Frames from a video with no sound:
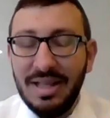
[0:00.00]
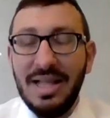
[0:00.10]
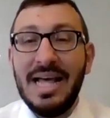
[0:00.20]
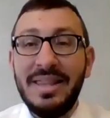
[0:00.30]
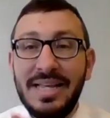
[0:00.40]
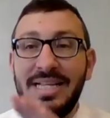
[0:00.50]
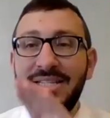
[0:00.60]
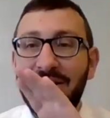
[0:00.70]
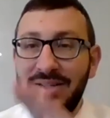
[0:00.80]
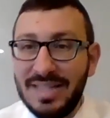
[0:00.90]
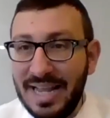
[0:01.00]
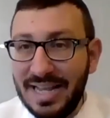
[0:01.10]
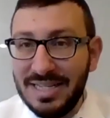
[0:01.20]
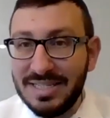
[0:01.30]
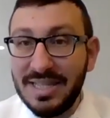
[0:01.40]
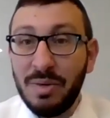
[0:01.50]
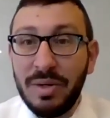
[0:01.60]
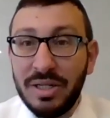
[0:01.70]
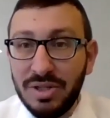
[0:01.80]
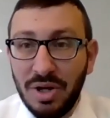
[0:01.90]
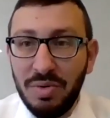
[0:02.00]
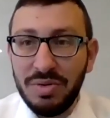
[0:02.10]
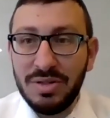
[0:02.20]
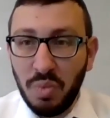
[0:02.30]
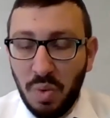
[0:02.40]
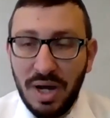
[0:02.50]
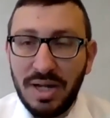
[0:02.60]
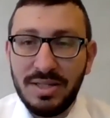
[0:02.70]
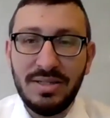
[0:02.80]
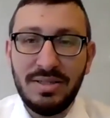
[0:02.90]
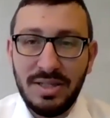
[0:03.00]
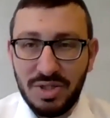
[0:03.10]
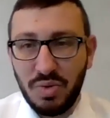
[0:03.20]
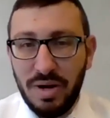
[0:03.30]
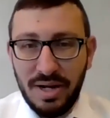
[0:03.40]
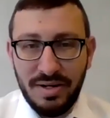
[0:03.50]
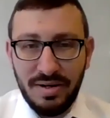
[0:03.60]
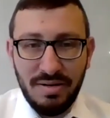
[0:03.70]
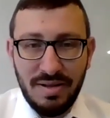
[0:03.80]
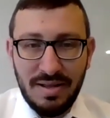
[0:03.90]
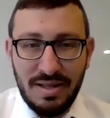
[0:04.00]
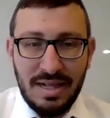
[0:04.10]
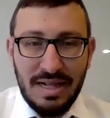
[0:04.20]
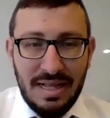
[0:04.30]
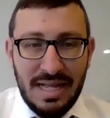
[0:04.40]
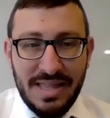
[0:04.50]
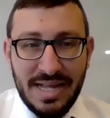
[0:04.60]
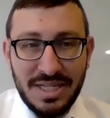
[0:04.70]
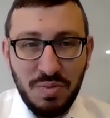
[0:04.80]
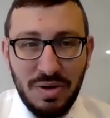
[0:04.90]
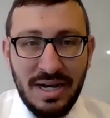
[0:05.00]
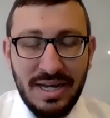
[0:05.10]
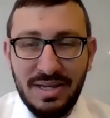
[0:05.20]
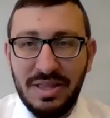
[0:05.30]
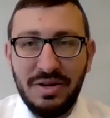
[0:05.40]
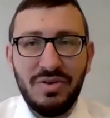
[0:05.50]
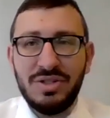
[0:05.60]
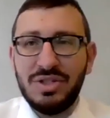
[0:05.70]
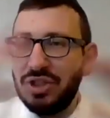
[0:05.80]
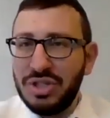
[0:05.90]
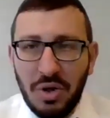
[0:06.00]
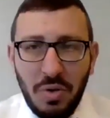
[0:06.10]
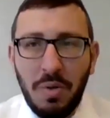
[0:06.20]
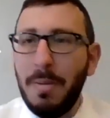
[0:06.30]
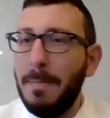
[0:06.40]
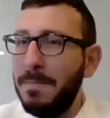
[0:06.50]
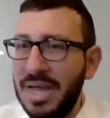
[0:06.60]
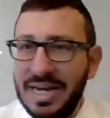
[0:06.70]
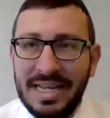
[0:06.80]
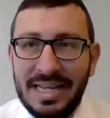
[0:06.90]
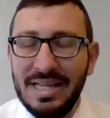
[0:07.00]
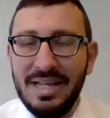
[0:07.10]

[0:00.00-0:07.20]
and these are days that we don't want to squander. And that's why there are so many